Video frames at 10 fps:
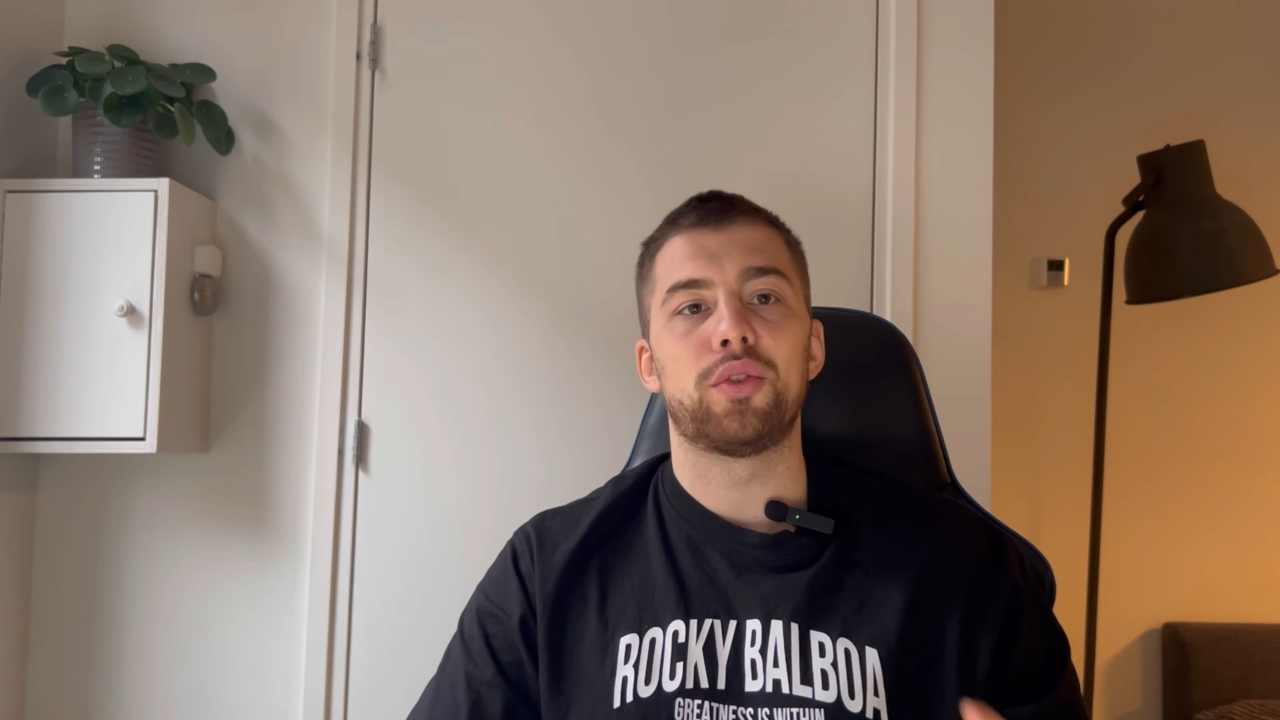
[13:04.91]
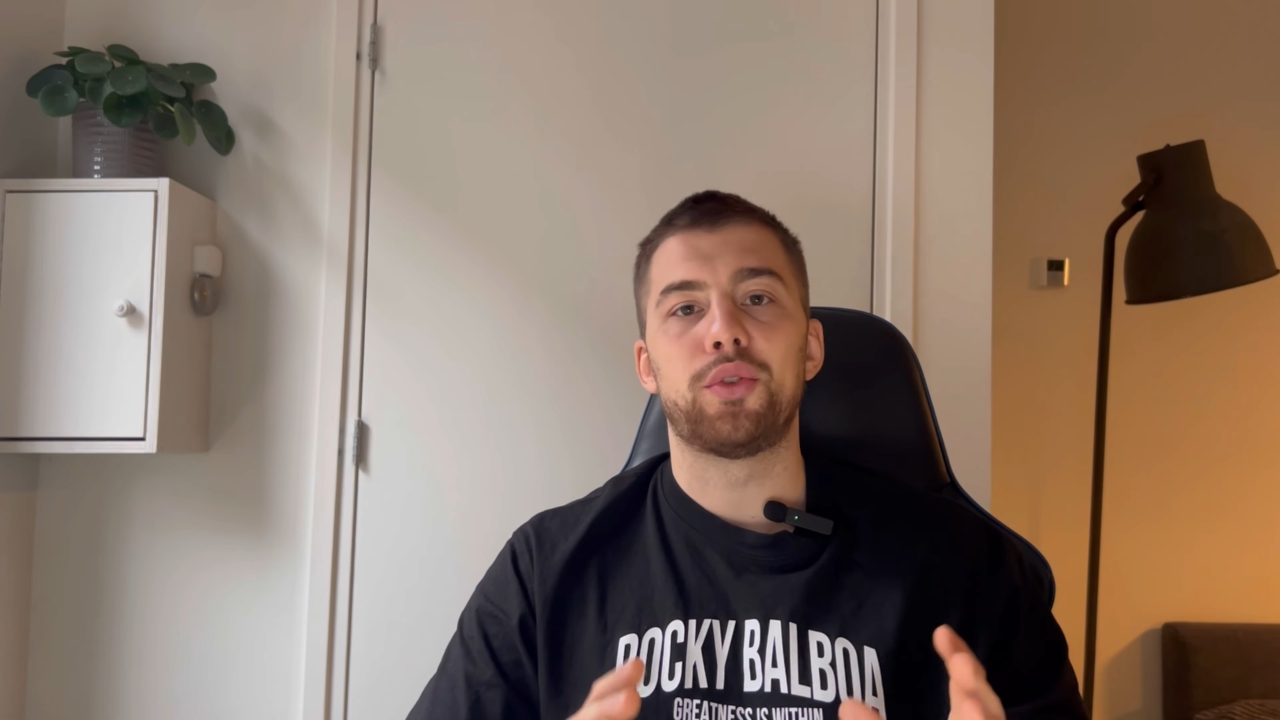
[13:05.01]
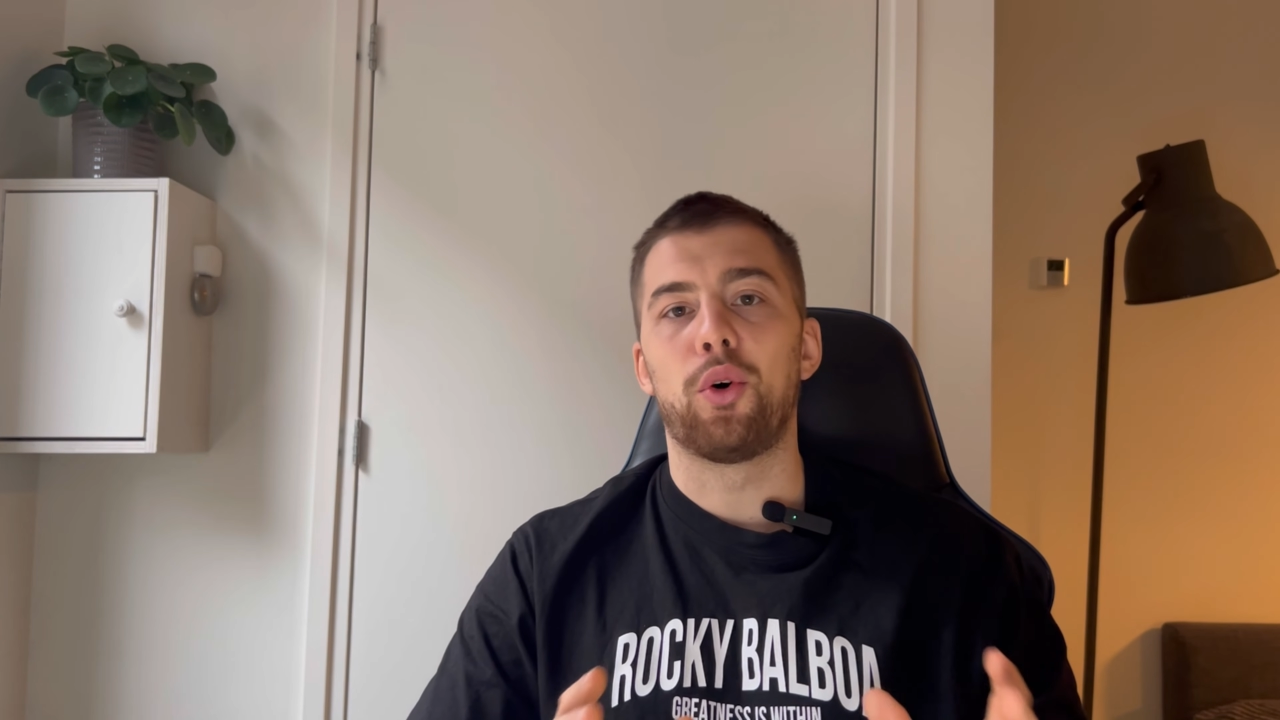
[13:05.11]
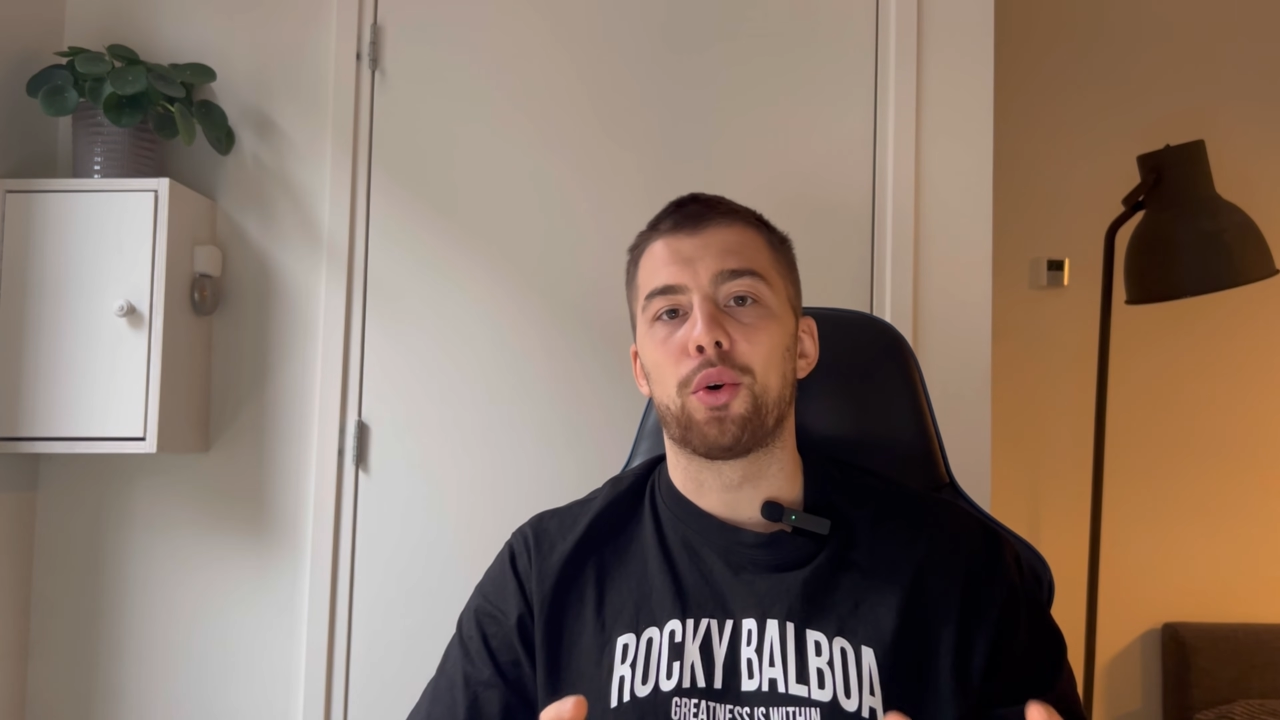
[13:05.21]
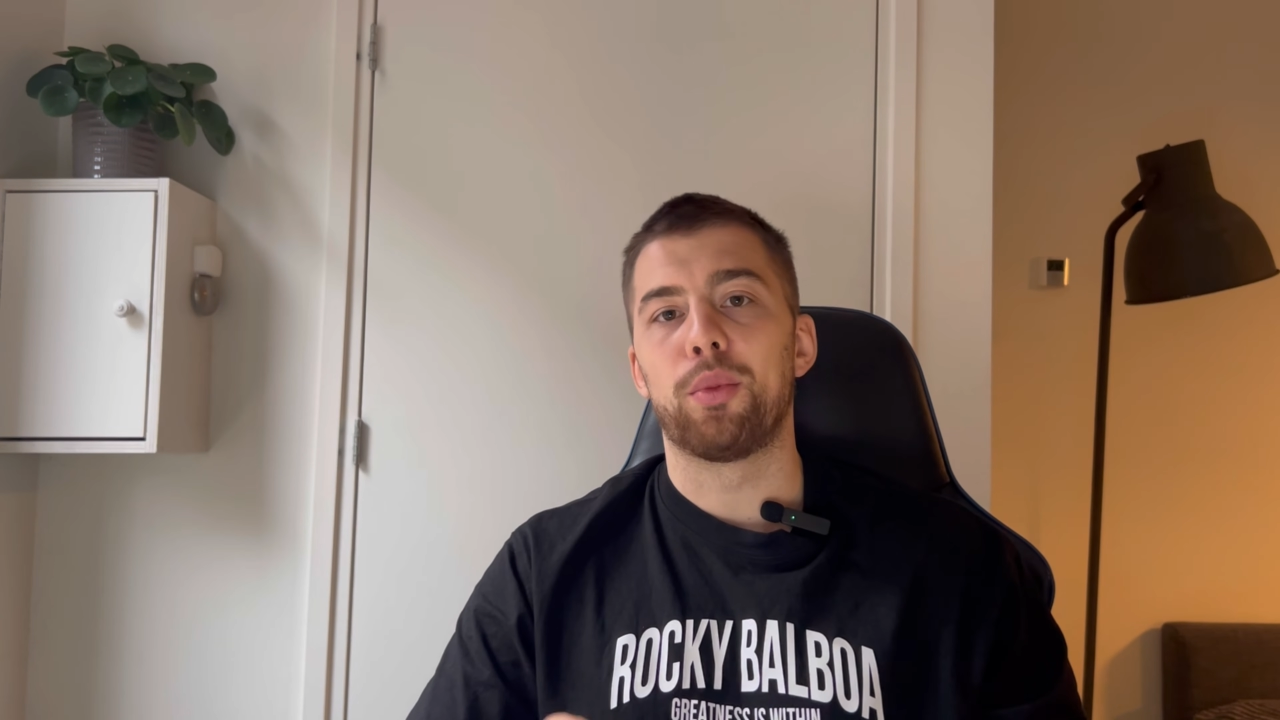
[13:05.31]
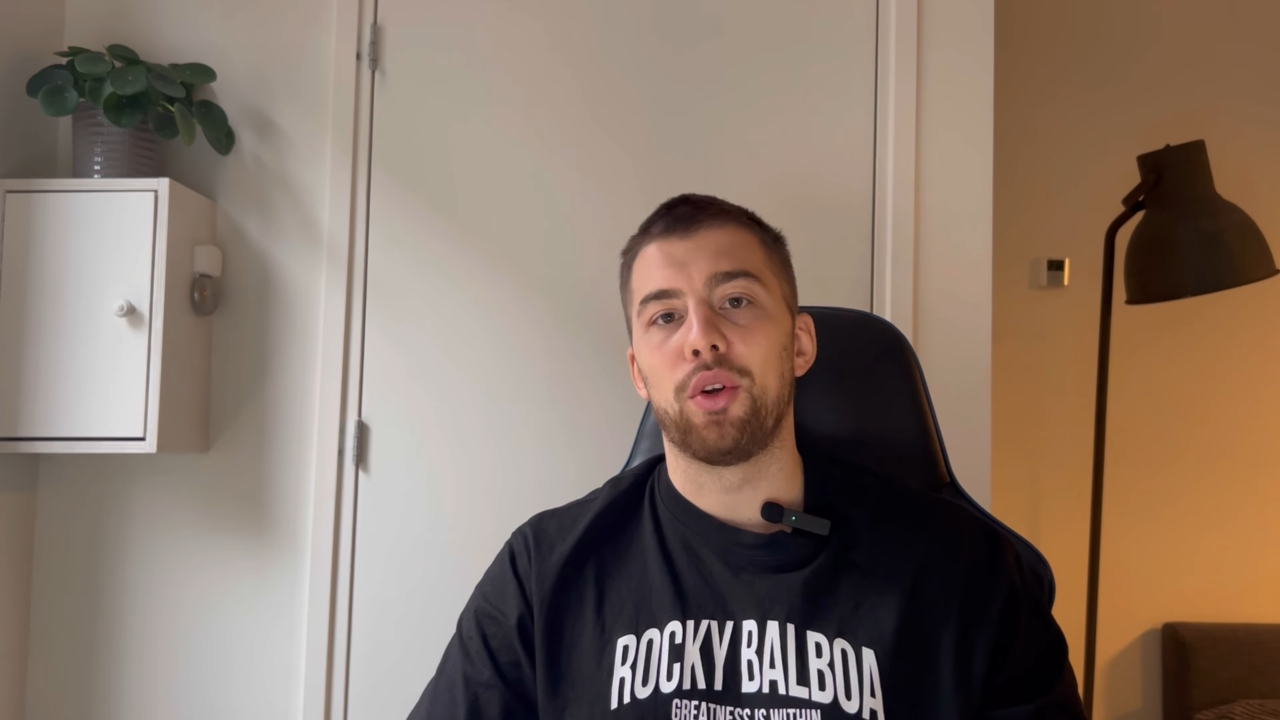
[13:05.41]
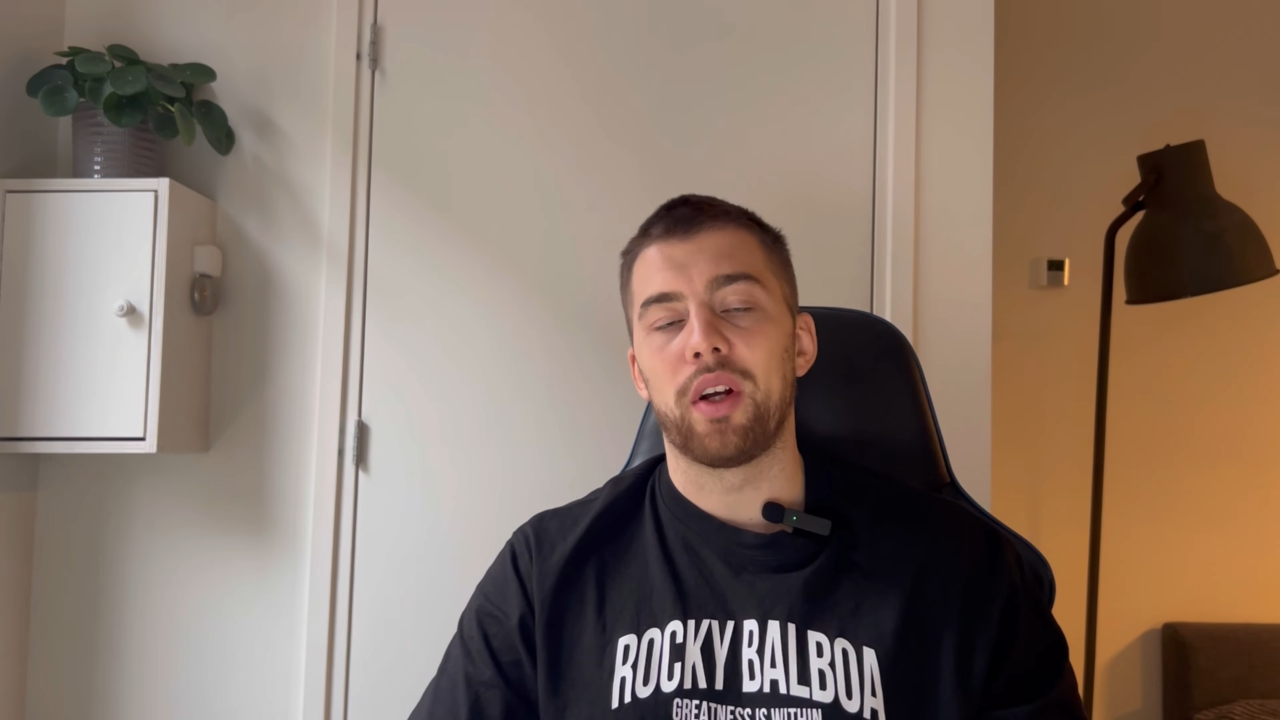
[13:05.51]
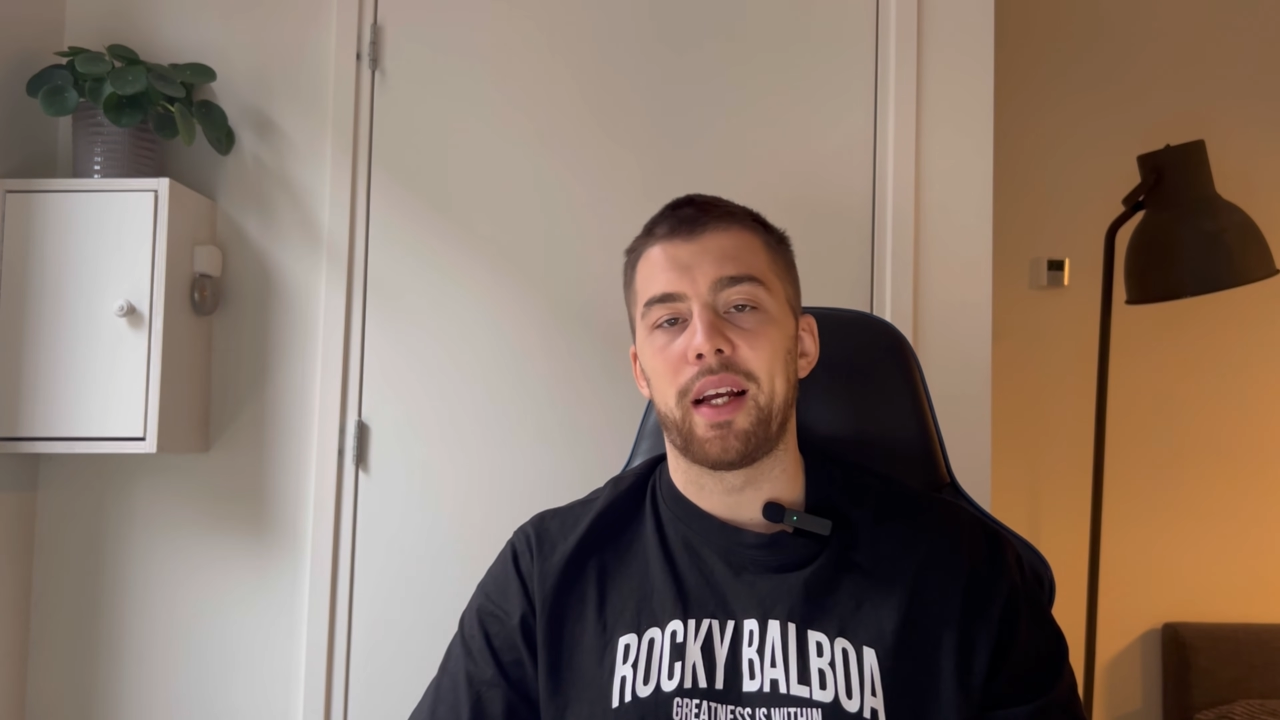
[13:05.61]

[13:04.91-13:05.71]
formal